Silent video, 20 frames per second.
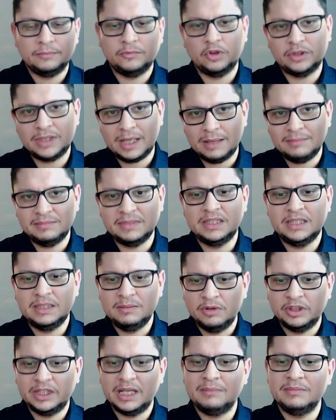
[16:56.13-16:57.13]
not MDD
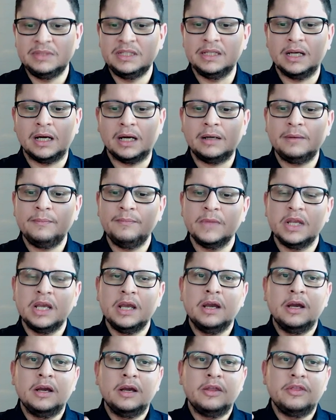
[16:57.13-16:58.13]
but MDR,
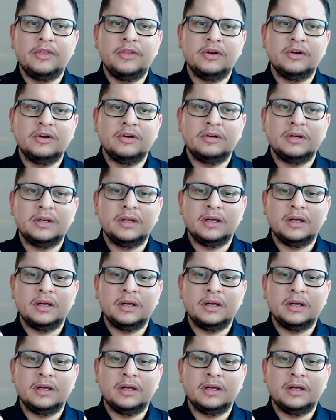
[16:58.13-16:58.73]
the